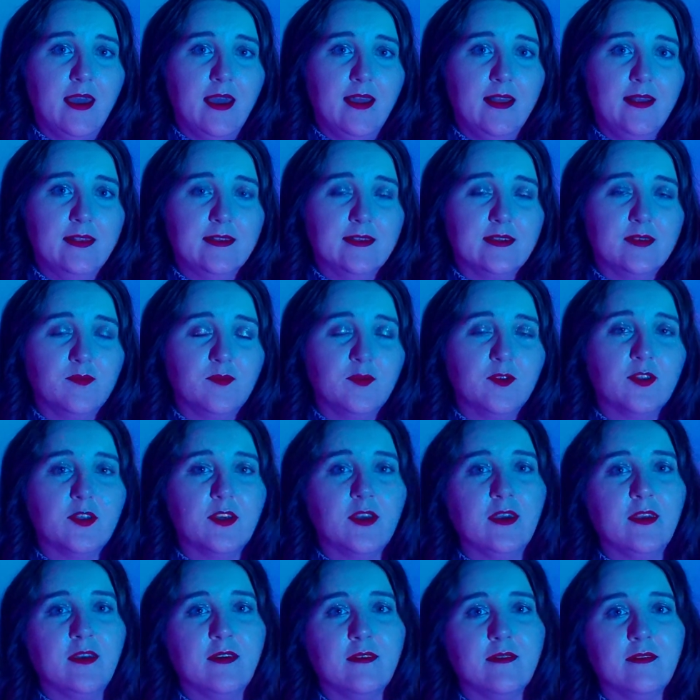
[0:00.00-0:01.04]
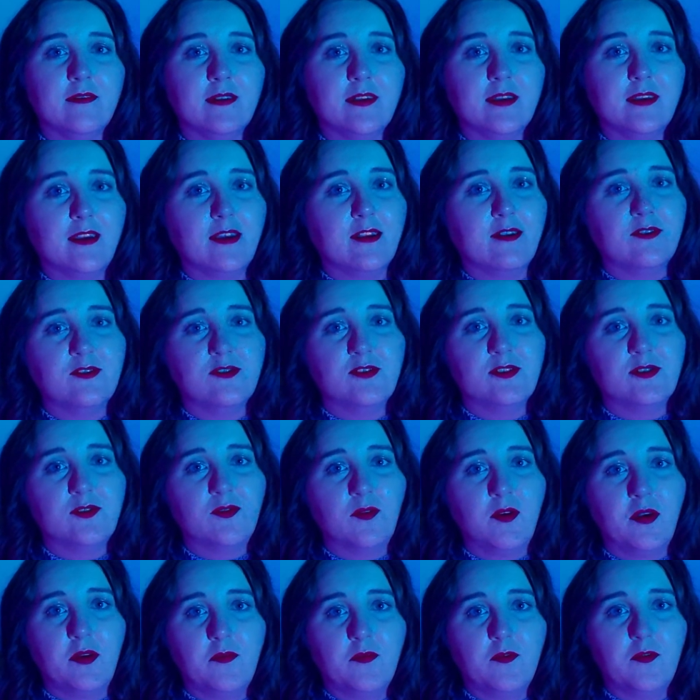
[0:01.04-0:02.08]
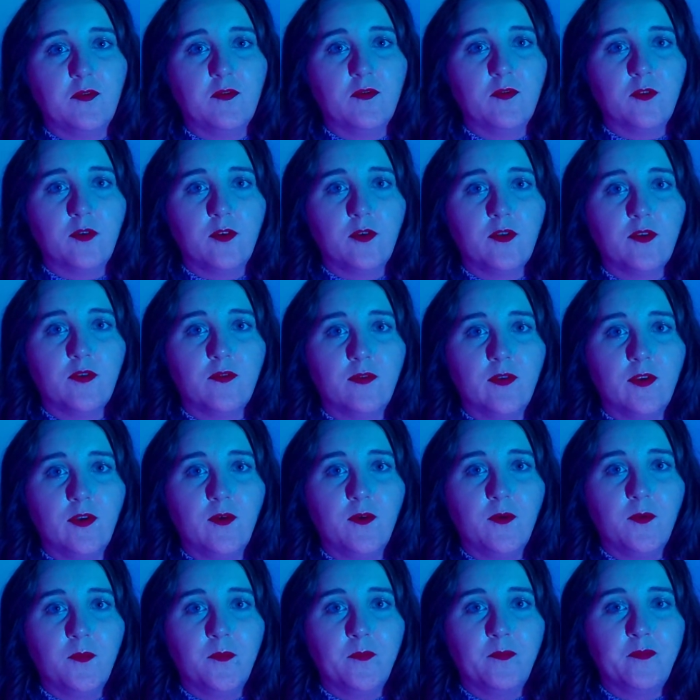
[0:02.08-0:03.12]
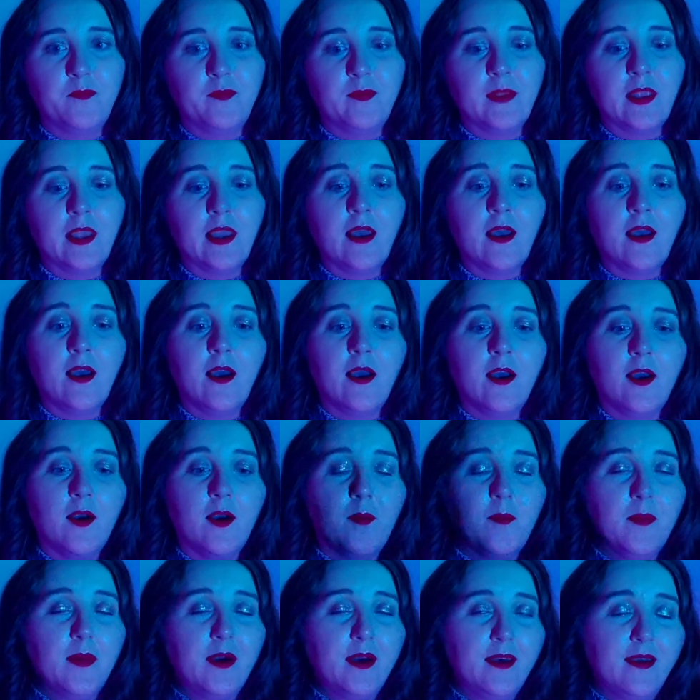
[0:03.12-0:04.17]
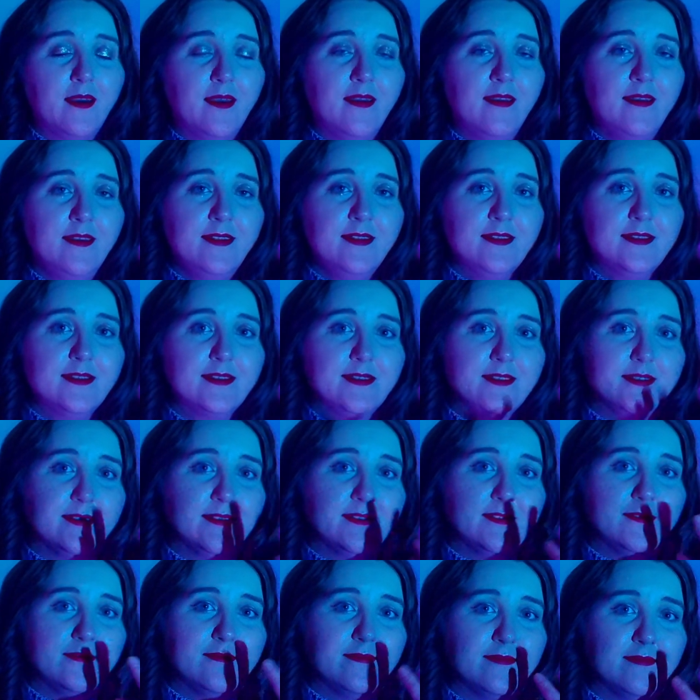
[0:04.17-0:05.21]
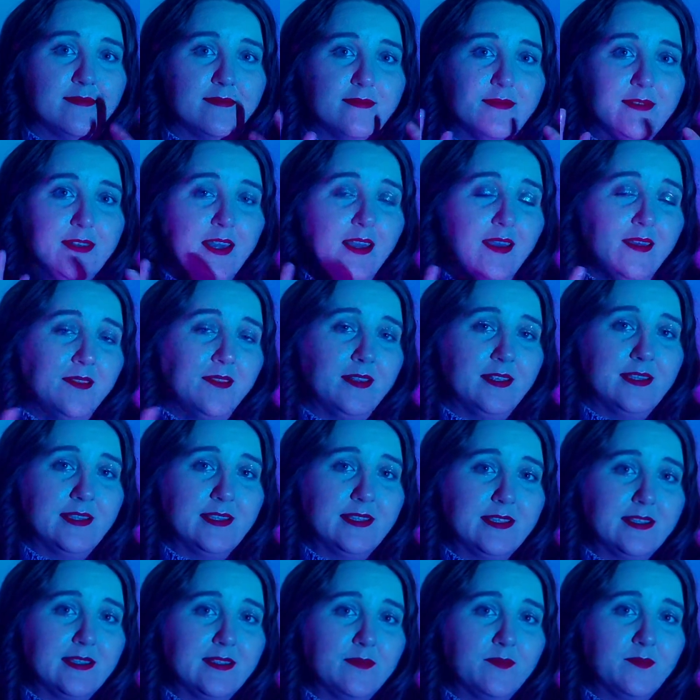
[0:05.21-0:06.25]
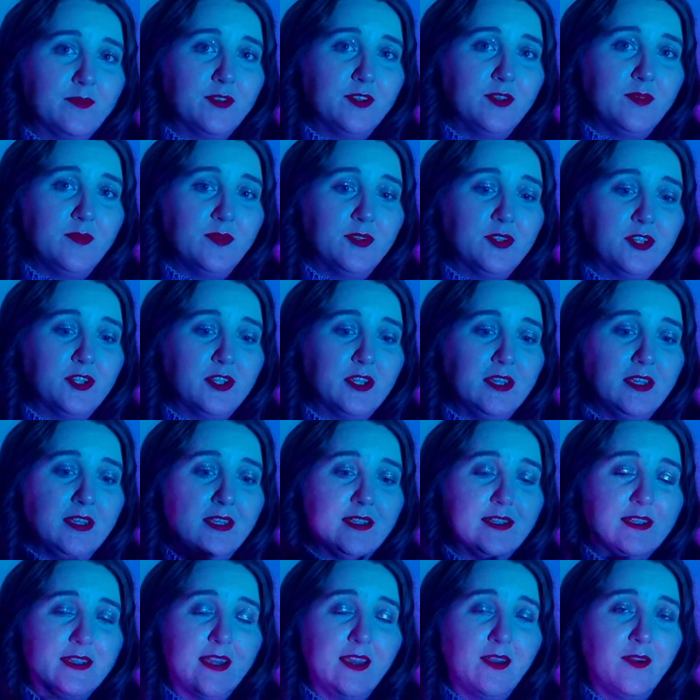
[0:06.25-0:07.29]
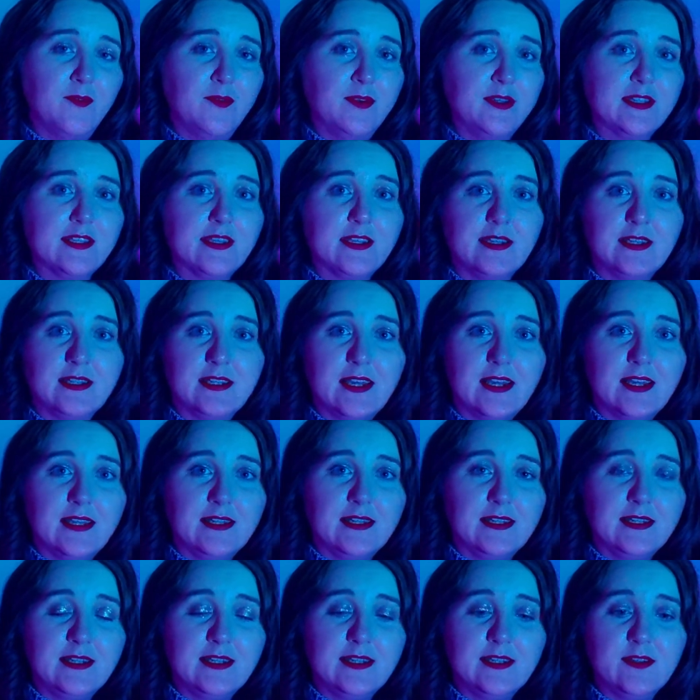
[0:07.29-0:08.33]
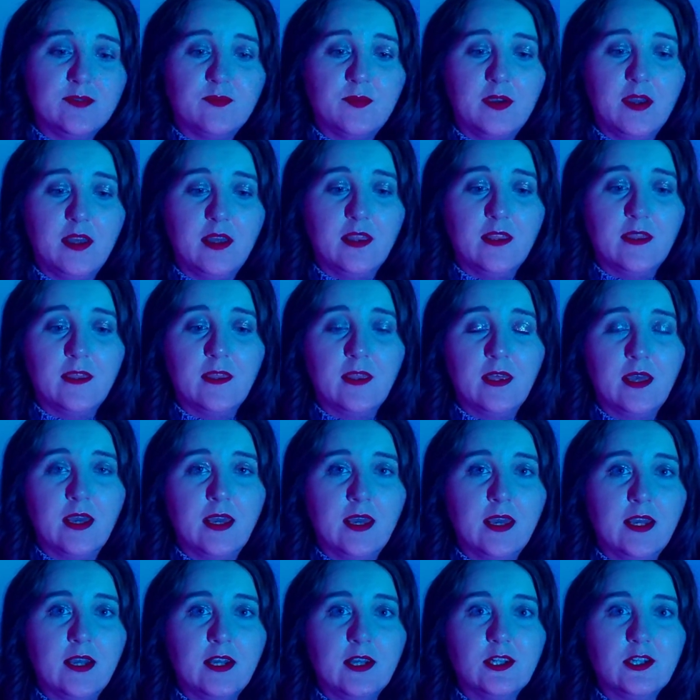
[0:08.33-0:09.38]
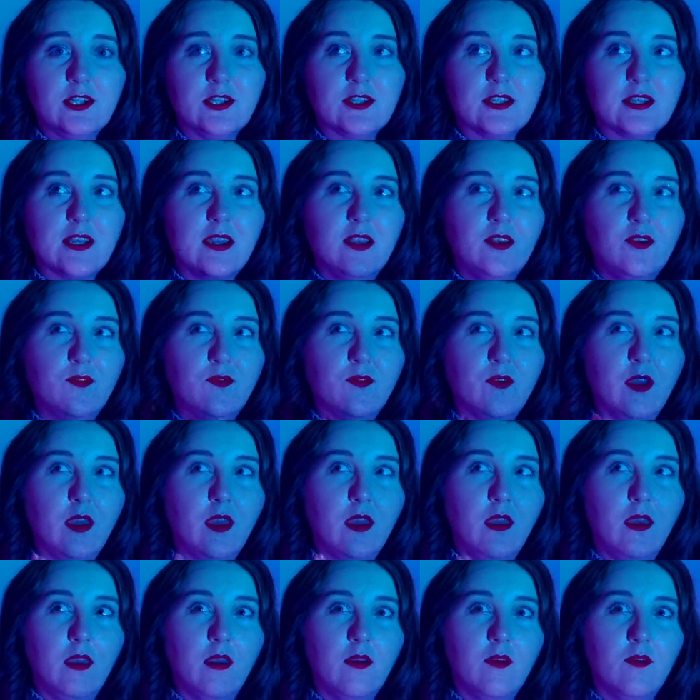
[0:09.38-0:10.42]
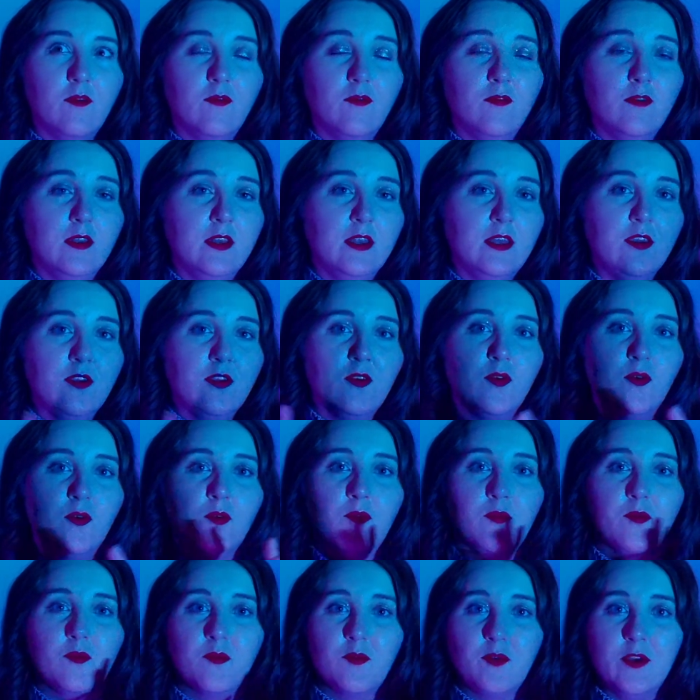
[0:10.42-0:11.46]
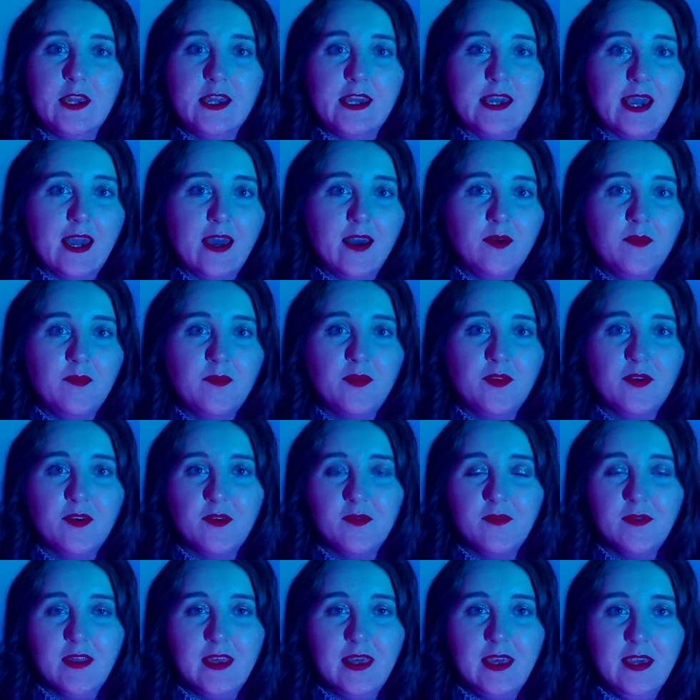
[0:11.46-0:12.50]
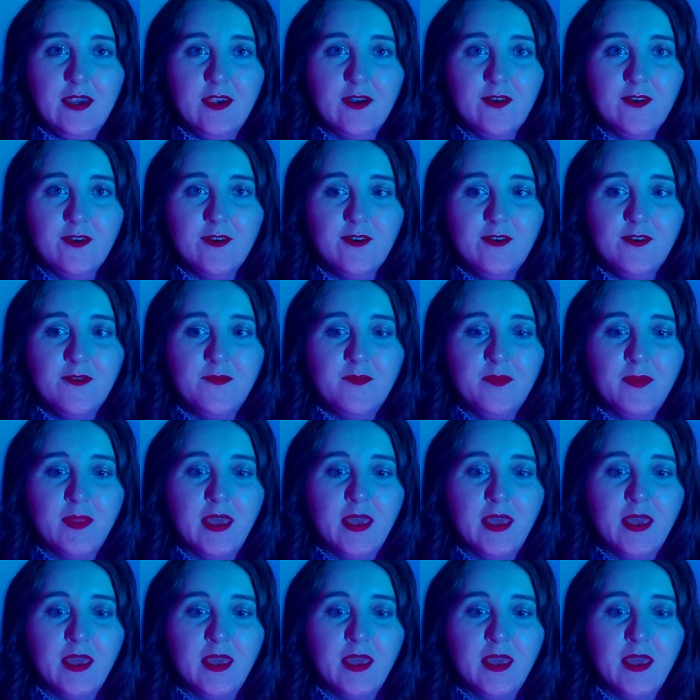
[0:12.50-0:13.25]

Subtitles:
and I'm really, again, just grateful for all of you. But yeah, that's pretty much it. I always like to end it with just kind of a video recap of the year,